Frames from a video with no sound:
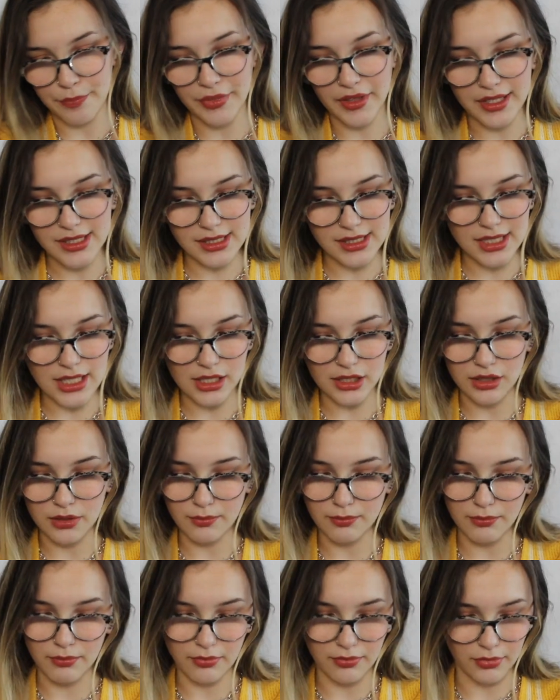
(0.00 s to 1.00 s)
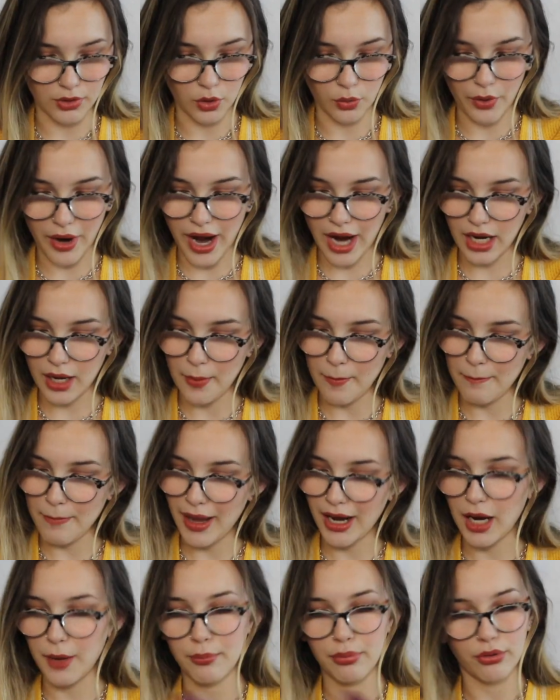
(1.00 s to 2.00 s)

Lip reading: This is the Lorac Mega